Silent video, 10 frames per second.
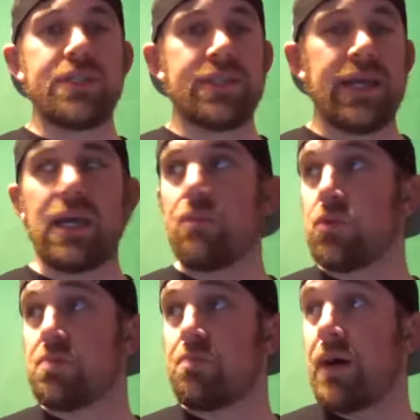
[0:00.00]
to
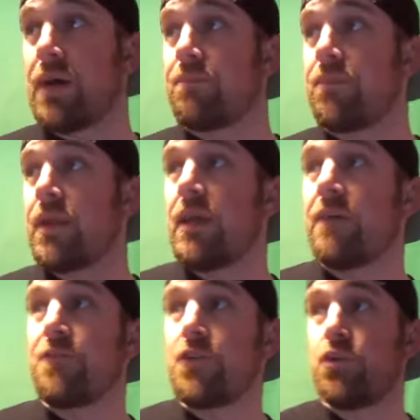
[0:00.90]
animals. But
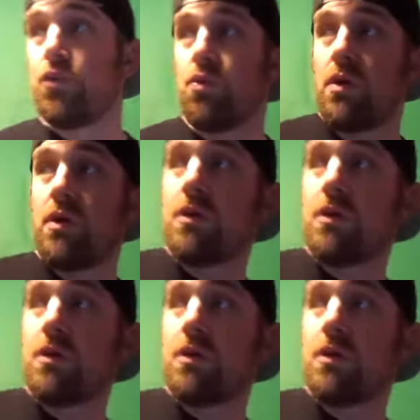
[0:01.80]
if you